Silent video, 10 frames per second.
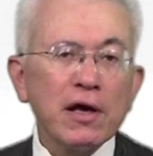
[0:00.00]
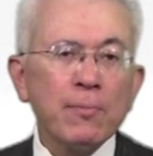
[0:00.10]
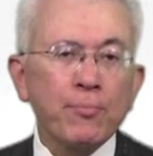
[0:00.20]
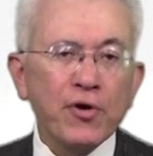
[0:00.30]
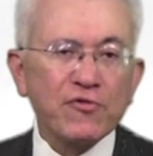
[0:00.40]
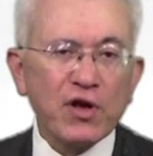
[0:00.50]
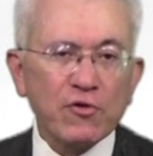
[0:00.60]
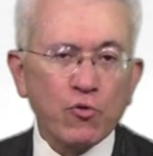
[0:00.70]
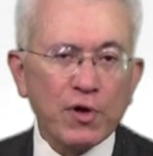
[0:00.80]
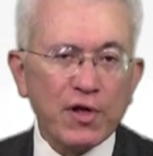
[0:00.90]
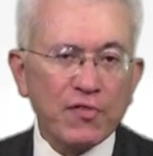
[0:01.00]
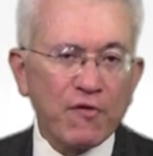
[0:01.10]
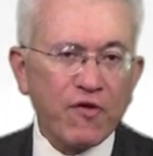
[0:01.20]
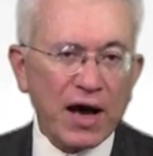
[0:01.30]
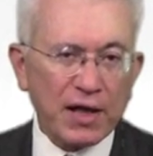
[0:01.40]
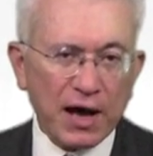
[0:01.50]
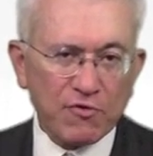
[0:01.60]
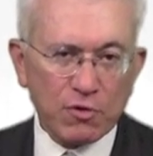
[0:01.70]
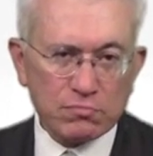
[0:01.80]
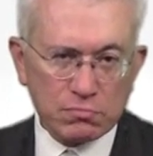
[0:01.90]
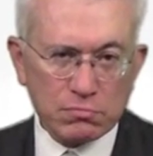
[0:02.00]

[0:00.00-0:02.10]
imprisoned within the finite.